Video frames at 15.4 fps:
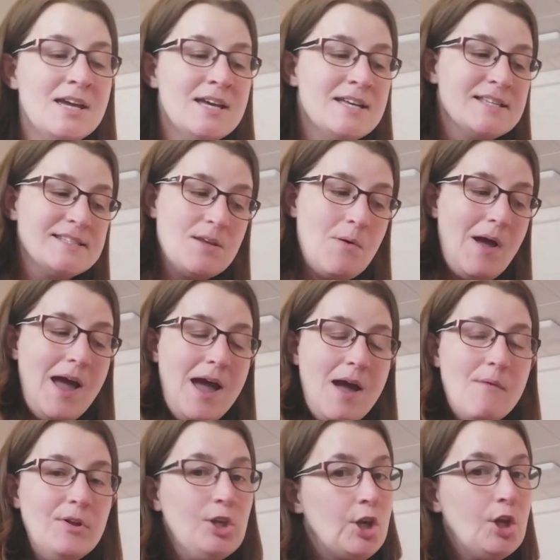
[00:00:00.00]
So
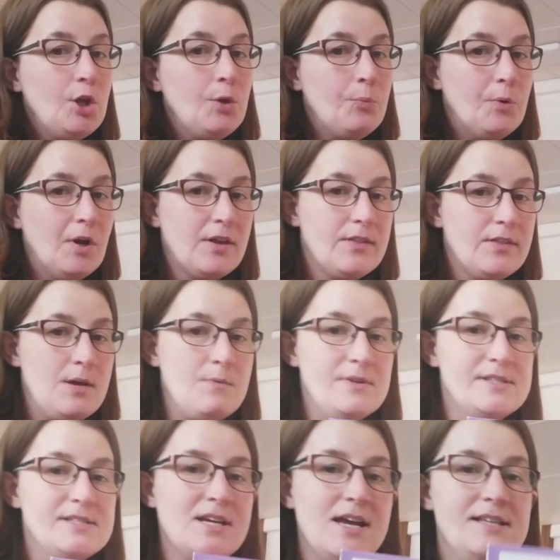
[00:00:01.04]
our new book that we're
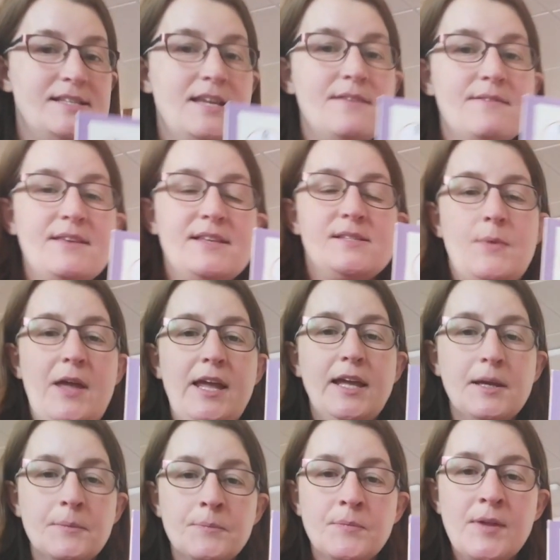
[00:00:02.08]
starting this week,
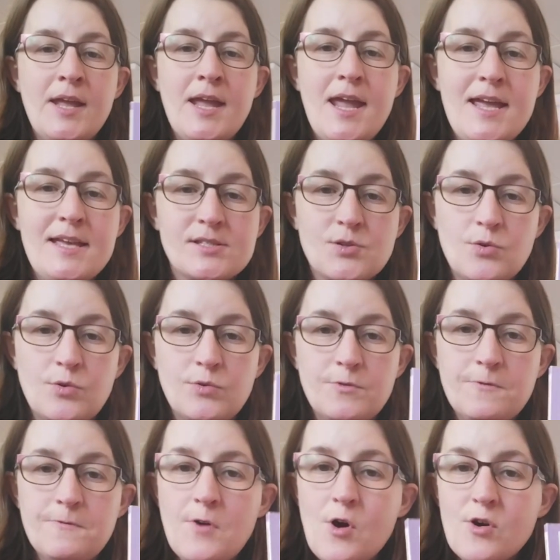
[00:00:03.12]
it's called
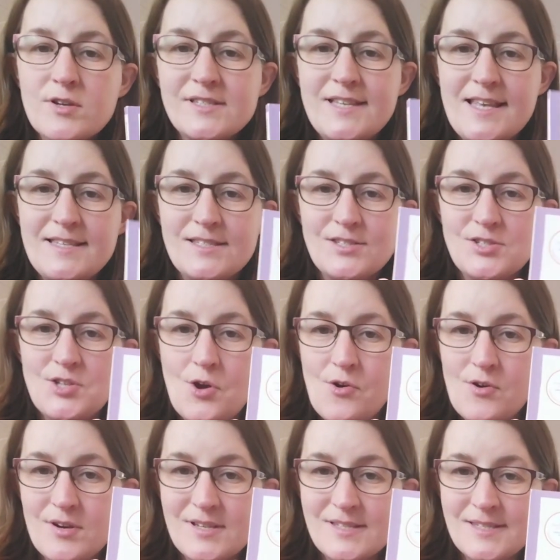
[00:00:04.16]
Fox's
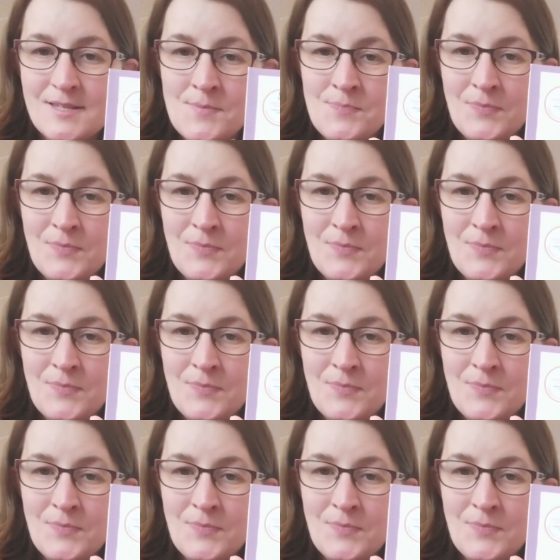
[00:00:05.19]
Socks.